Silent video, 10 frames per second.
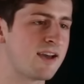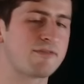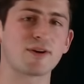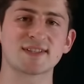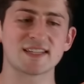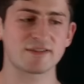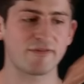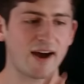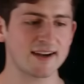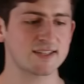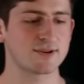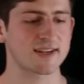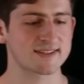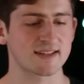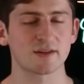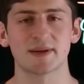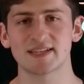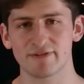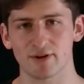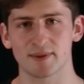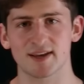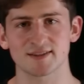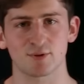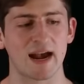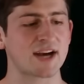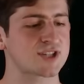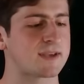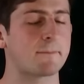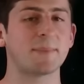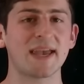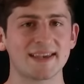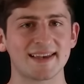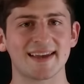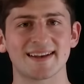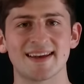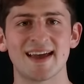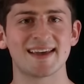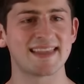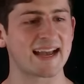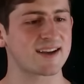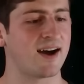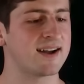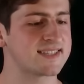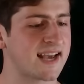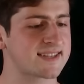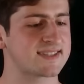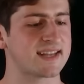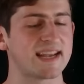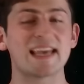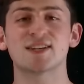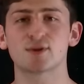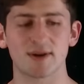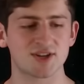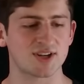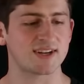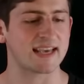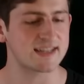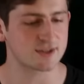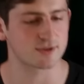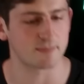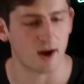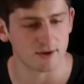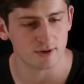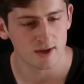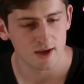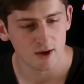Versus fine-tuning is a little bit different because we're actually baking in that context and intuition into the model.